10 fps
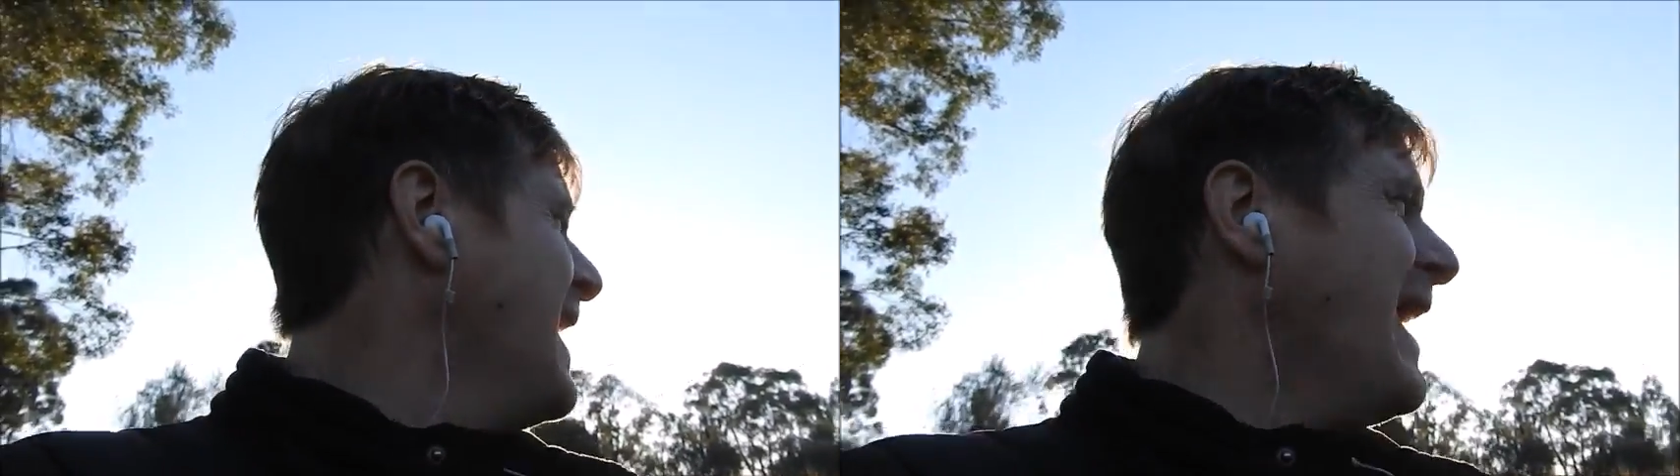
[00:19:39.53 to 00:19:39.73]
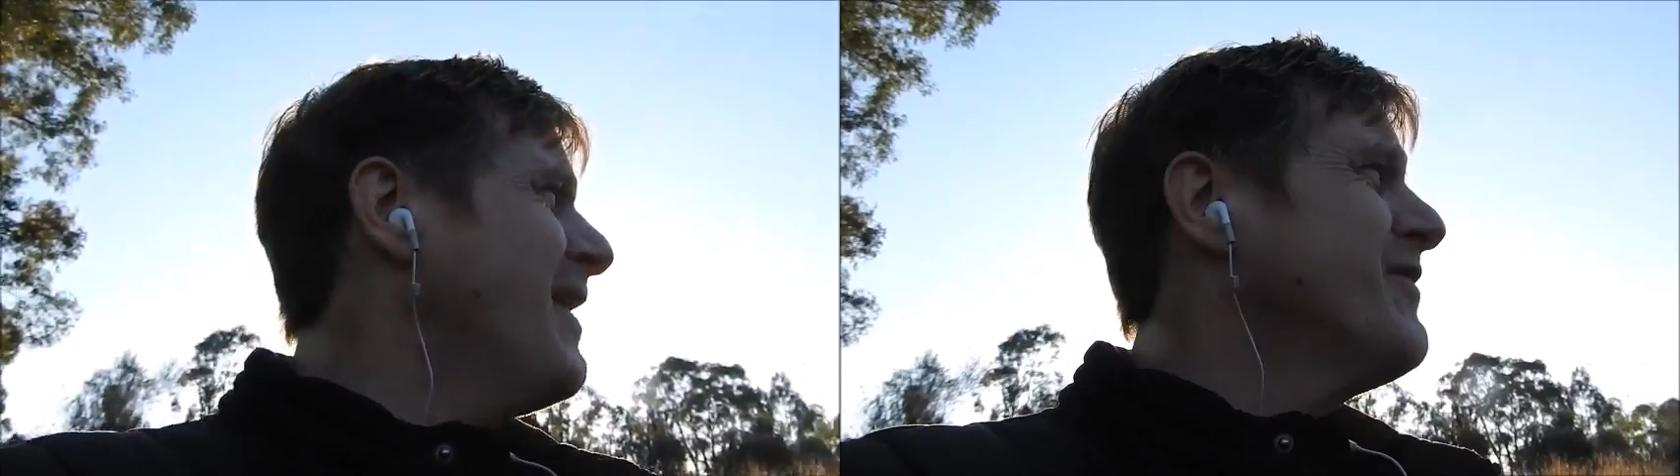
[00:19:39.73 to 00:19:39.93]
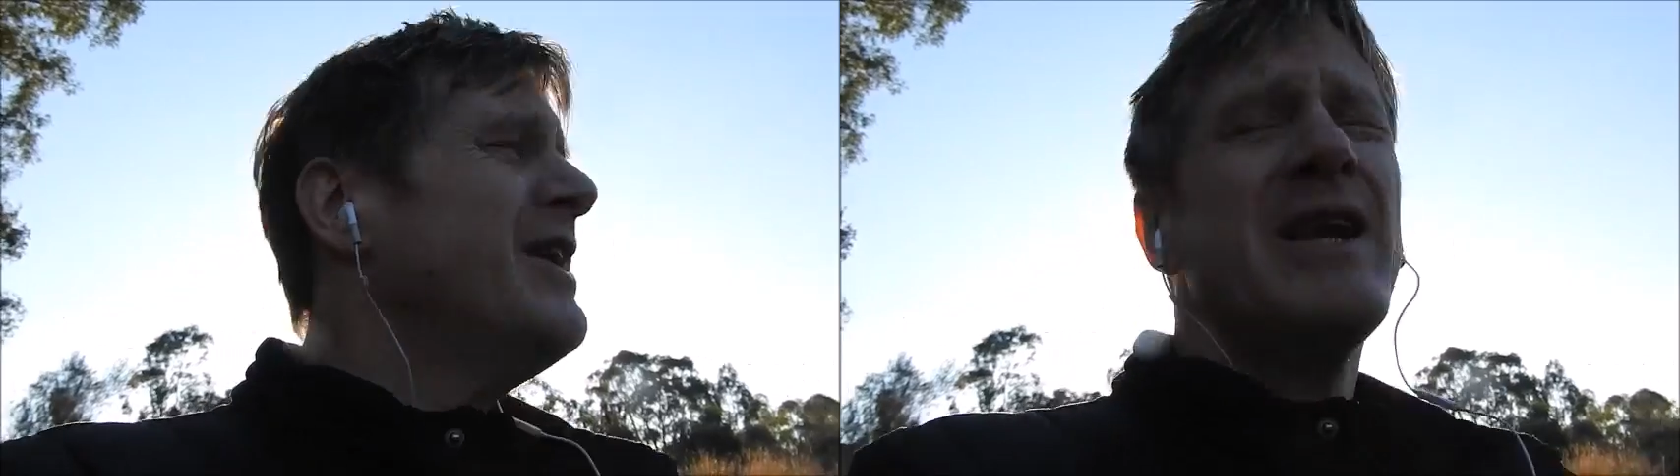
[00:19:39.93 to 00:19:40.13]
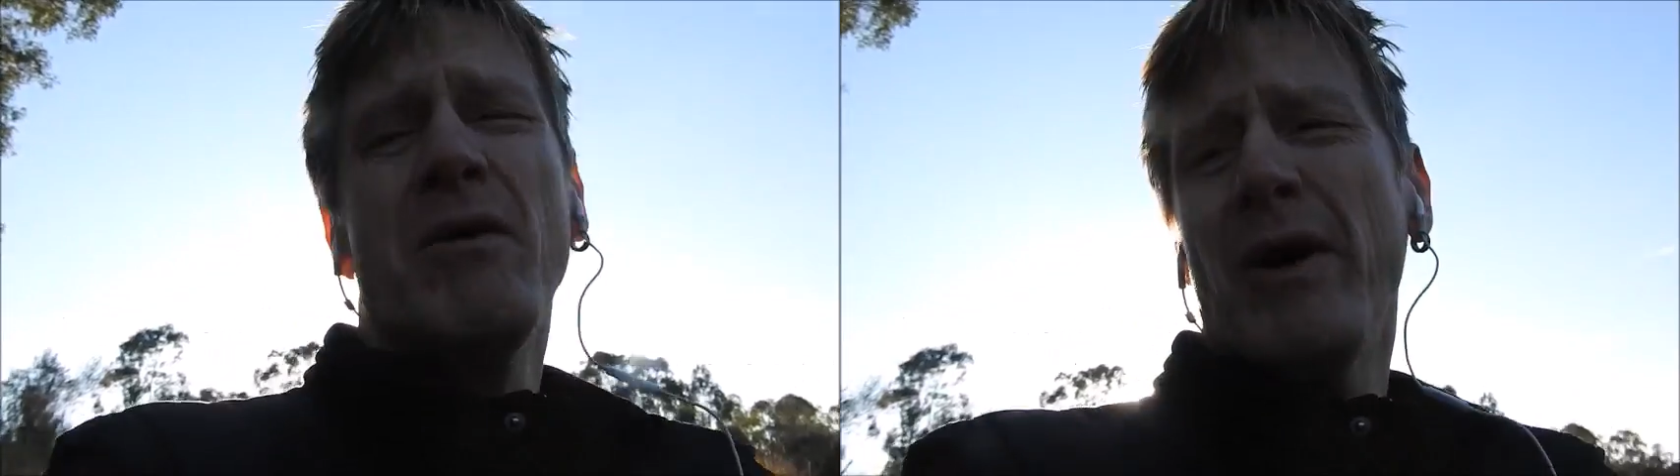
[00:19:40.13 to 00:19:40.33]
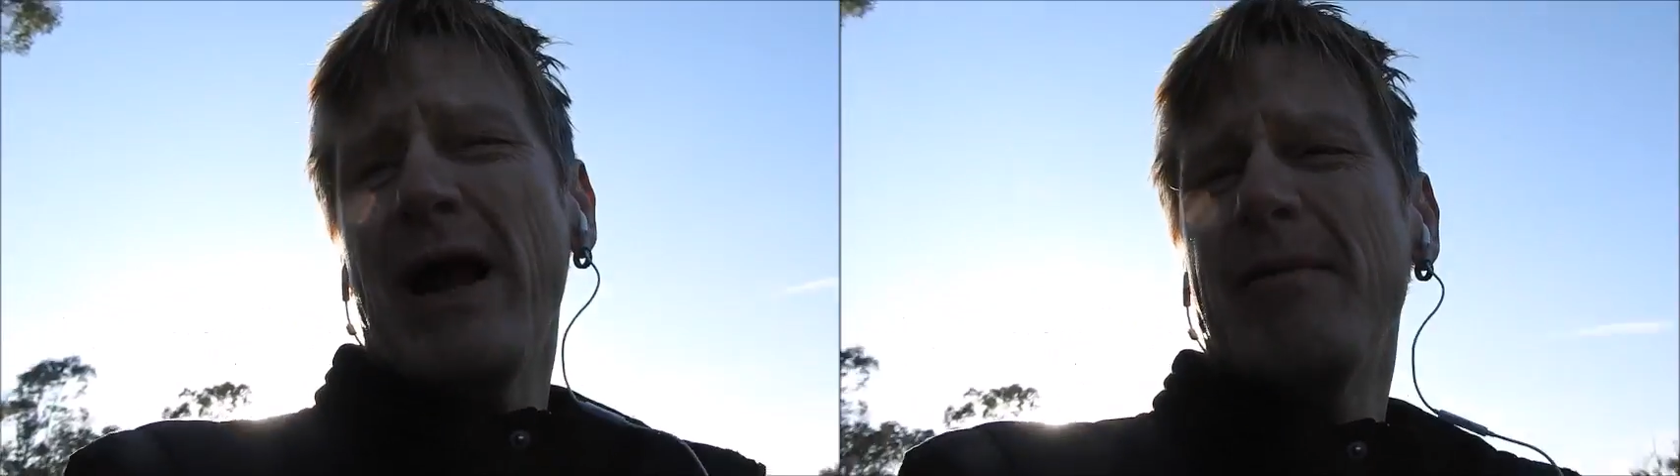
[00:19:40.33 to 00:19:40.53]
And really
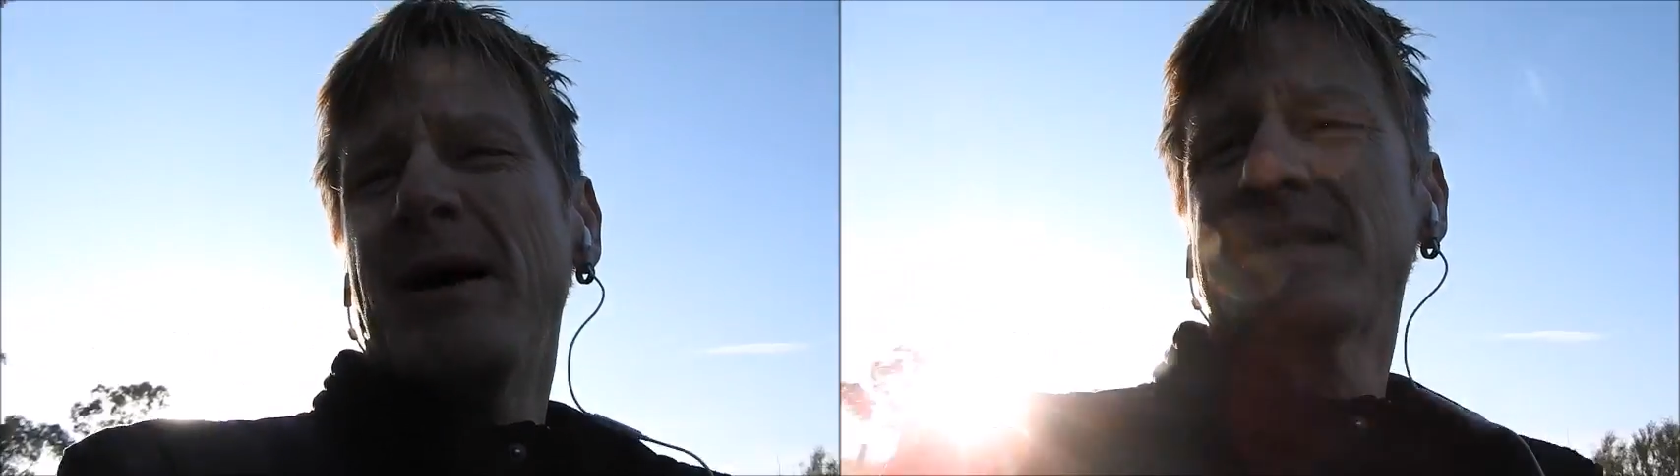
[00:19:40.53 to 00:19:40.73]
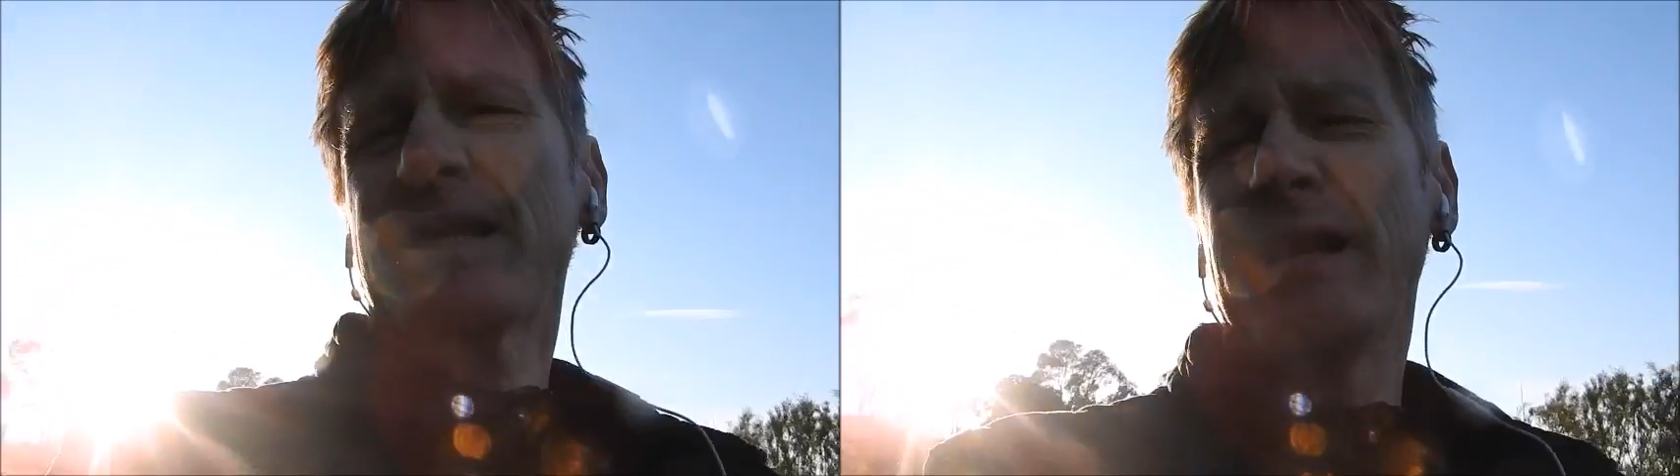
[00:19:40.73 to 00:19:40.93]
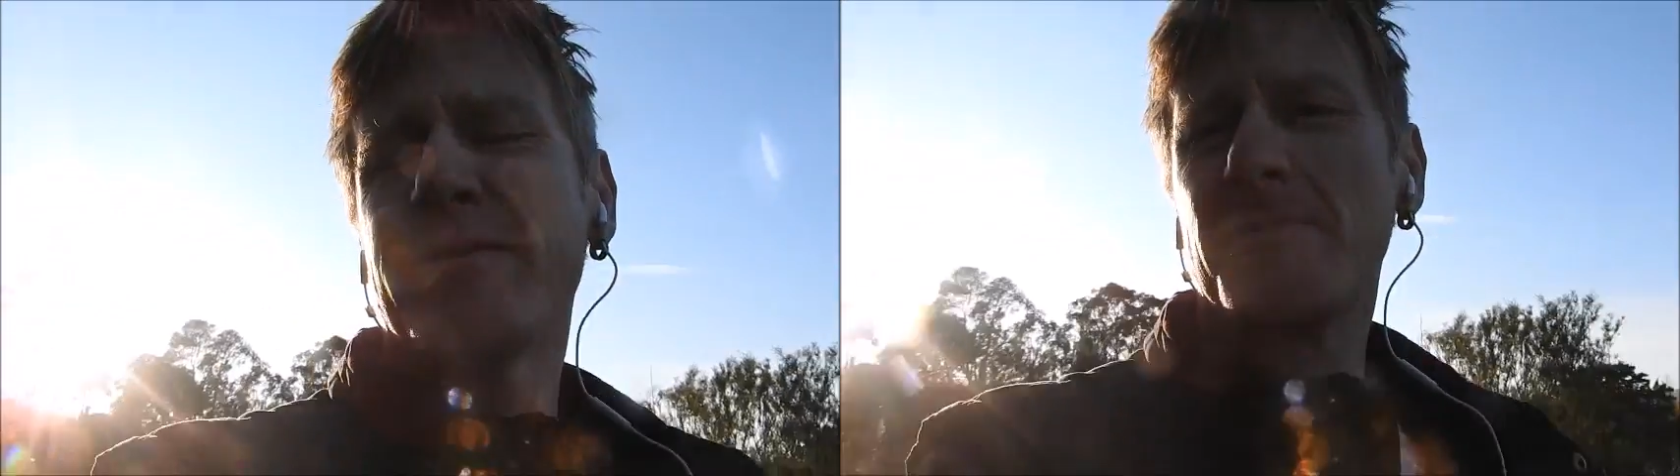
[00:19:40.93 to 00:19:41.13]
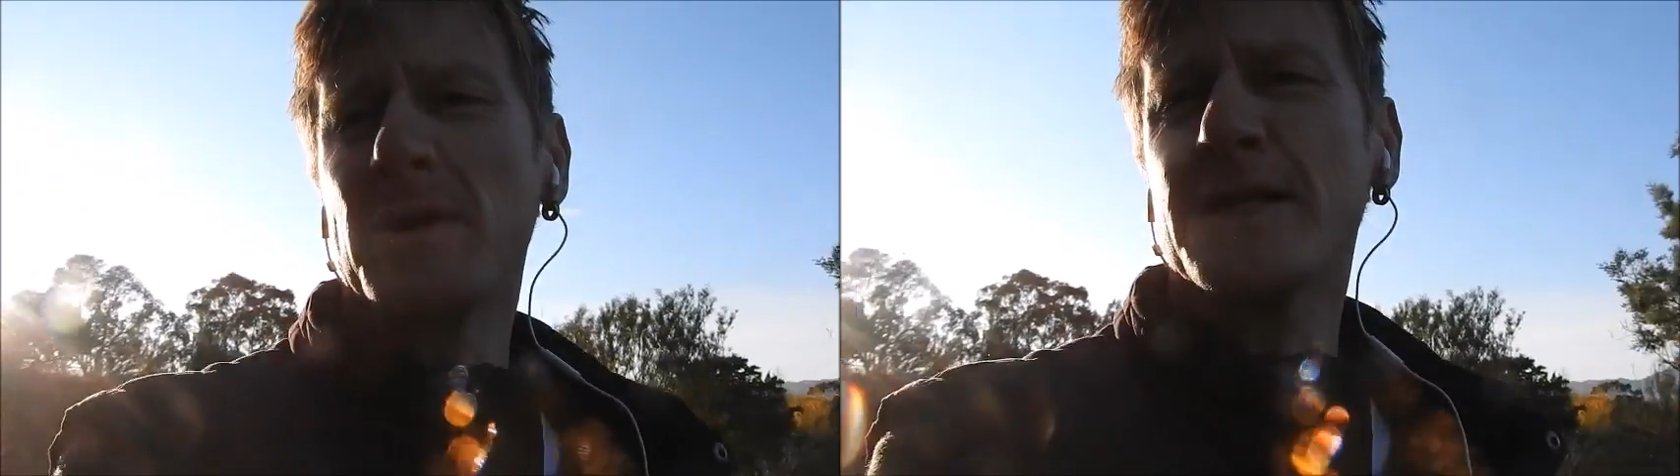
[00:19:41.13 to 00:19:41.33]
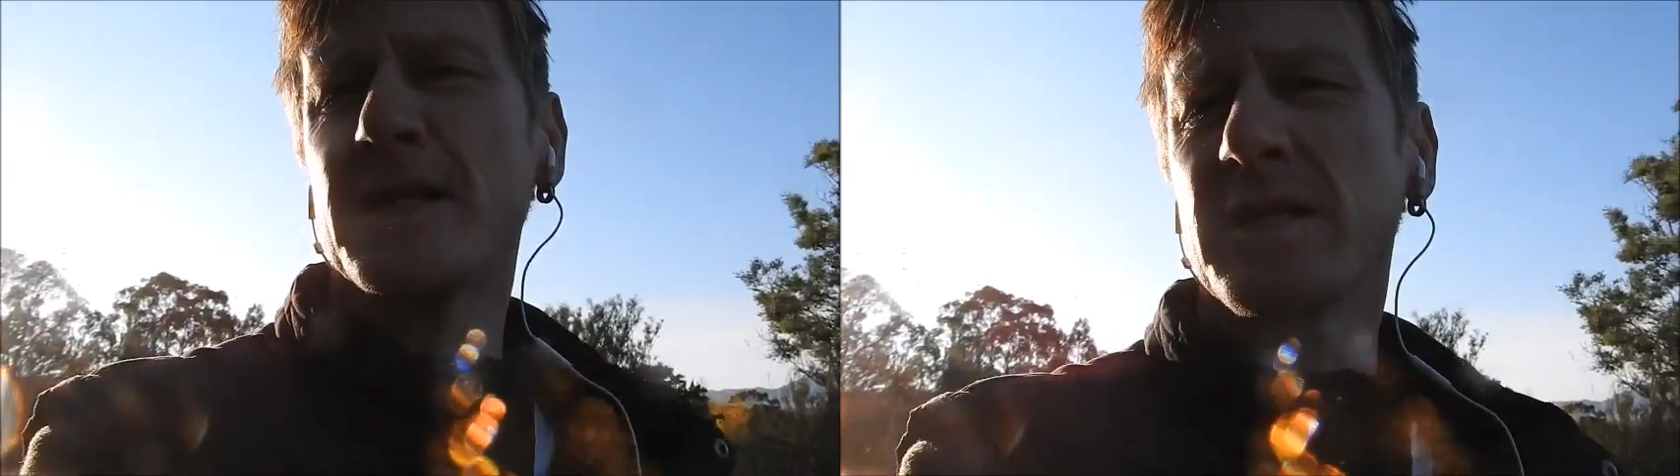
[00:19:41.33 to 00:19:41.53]
what I'm asking everybody to